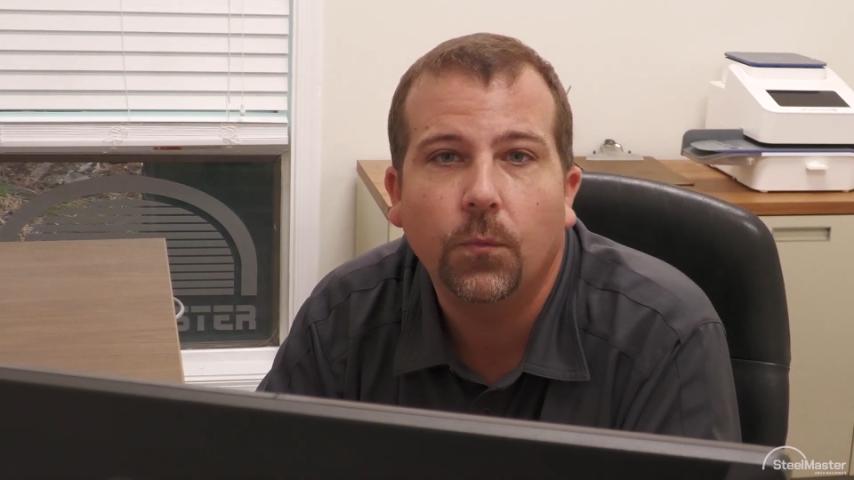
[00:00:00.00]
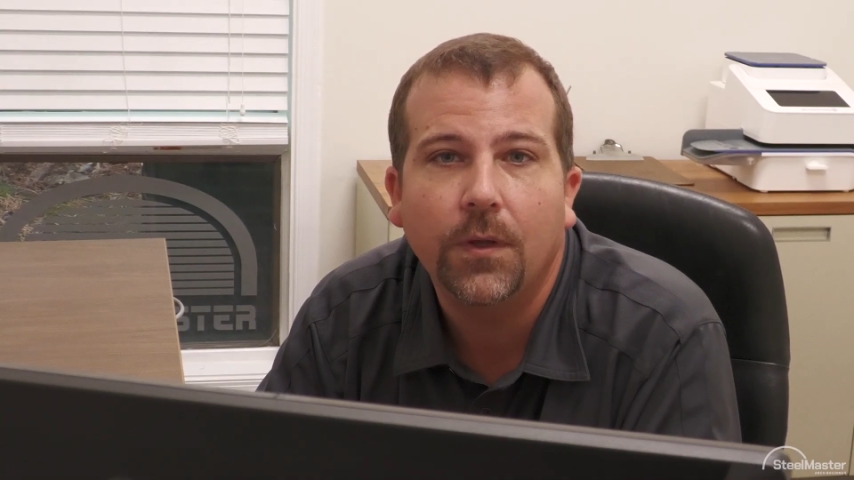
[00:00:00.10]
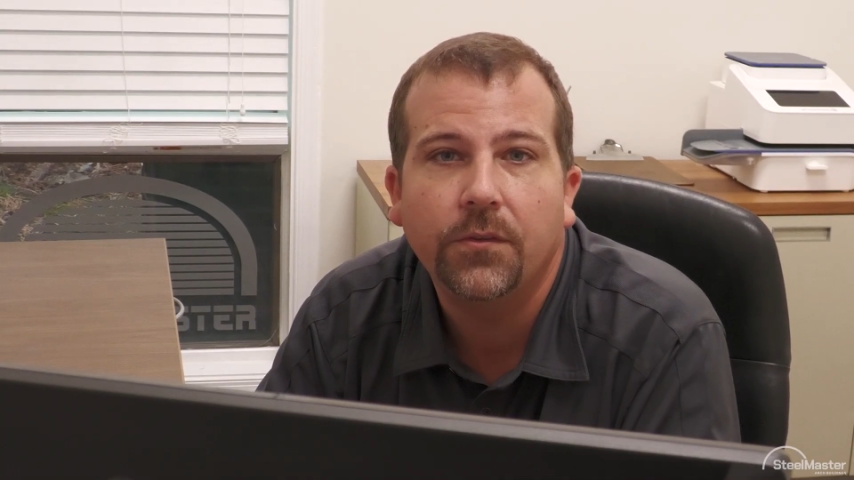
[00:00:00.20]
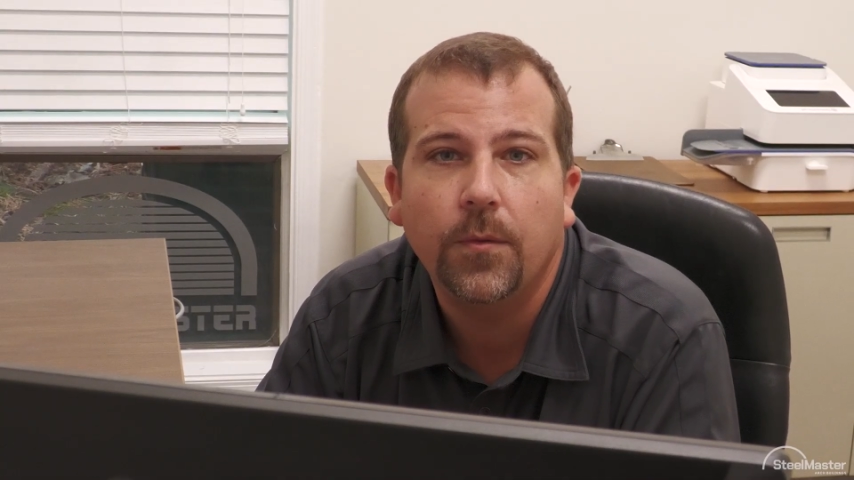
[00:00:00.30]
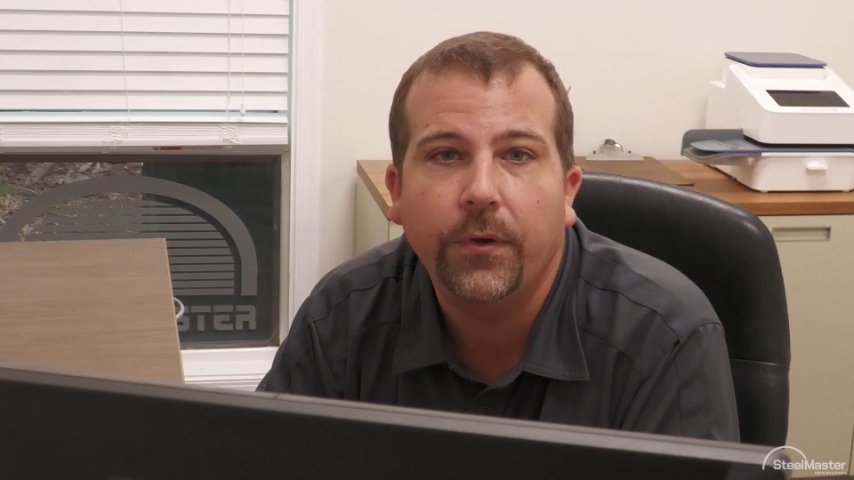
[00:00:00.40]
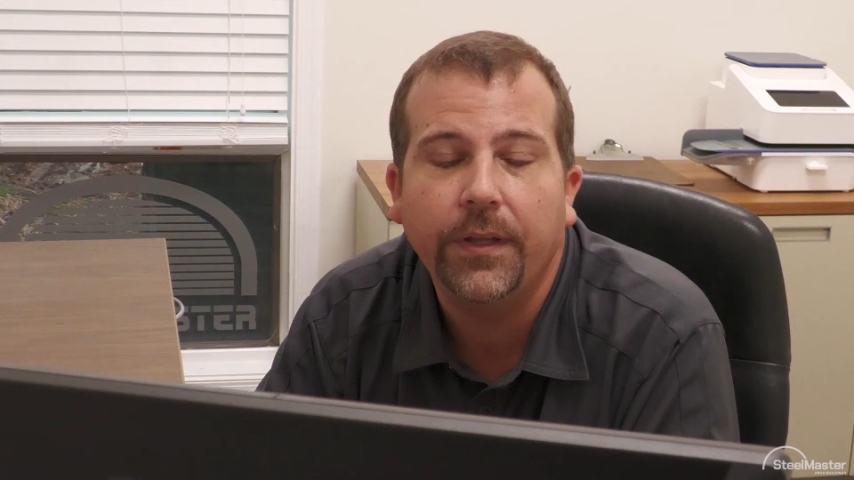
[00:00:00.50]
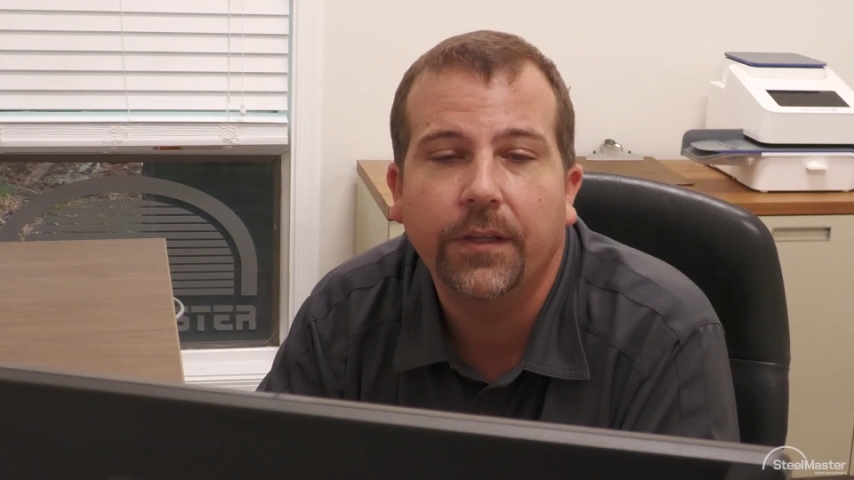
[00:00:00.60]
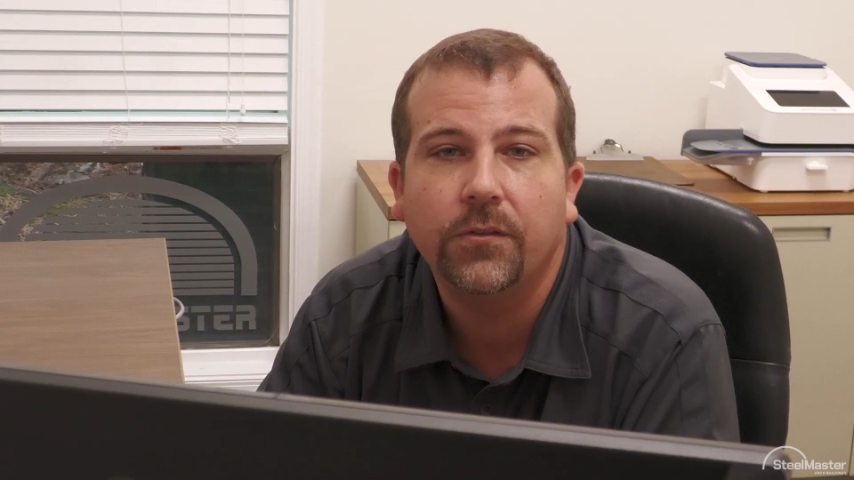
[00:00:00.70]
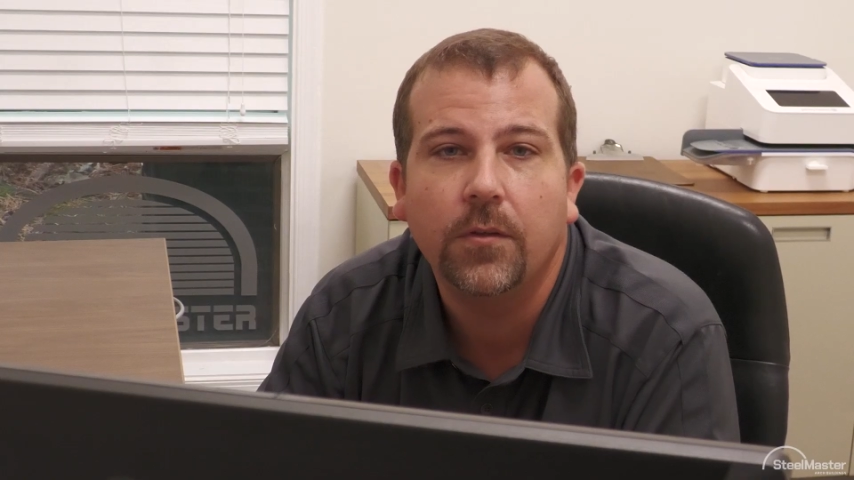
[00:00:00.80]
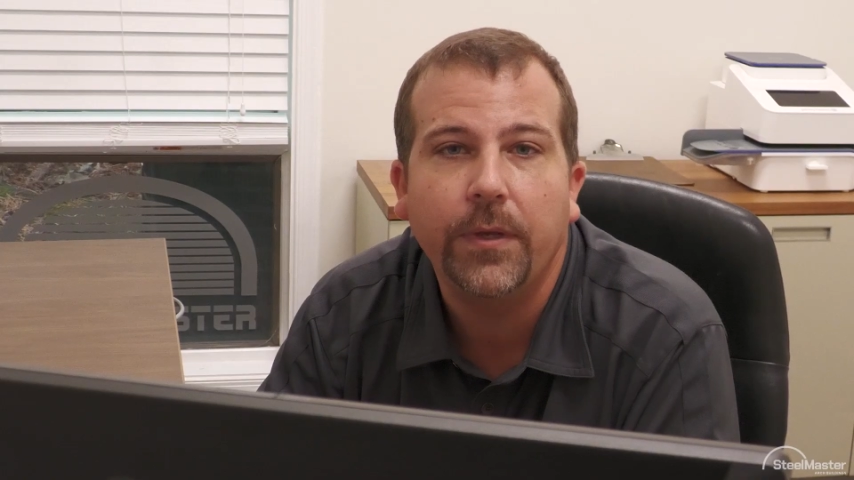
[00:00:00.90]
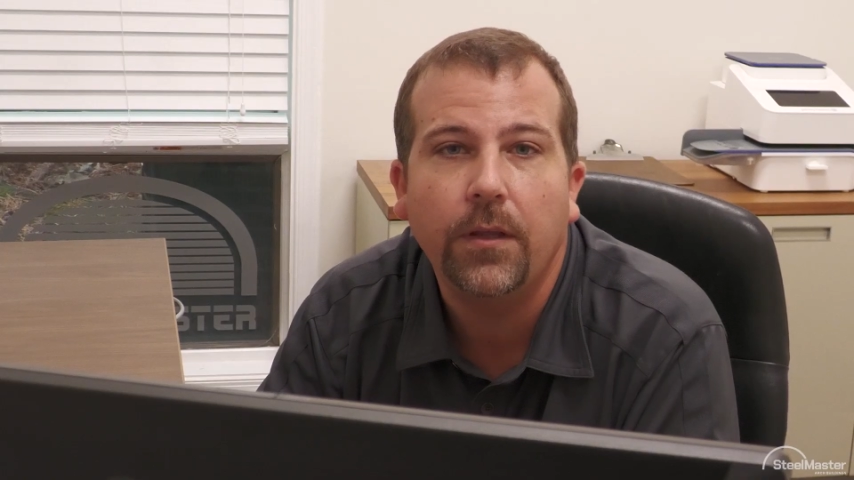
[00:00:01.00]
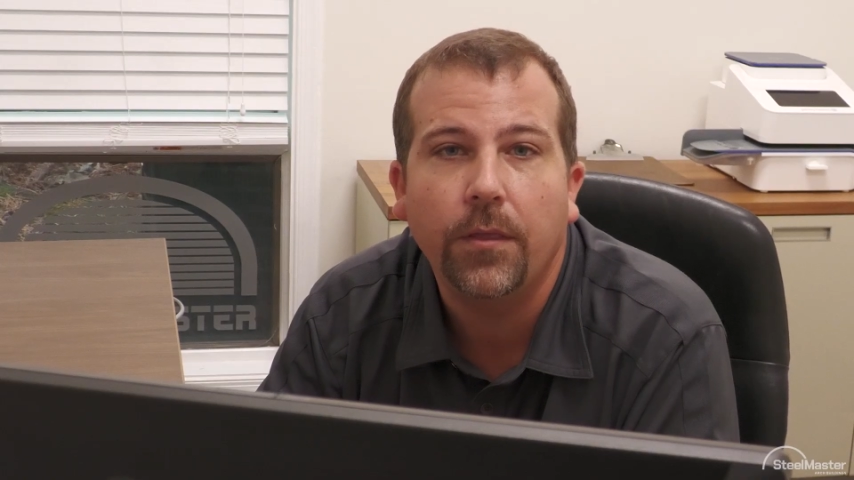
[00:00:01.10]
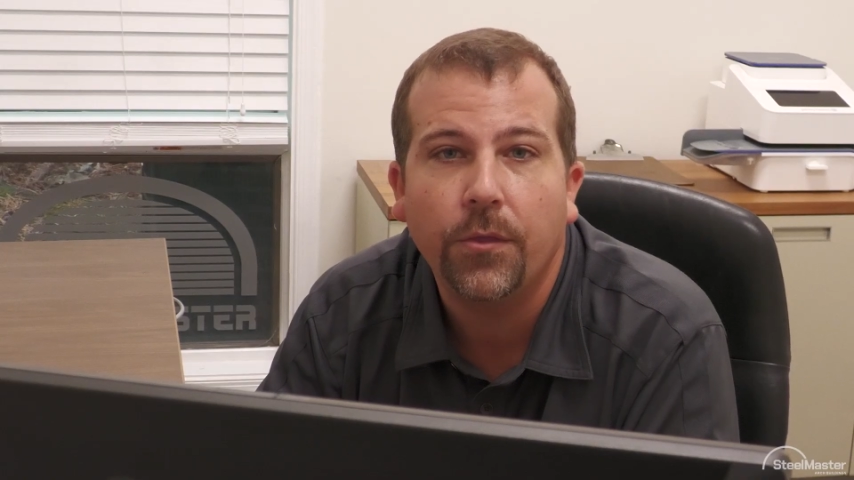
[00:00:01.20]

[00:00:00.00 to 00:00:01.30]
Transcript: once the building gets to be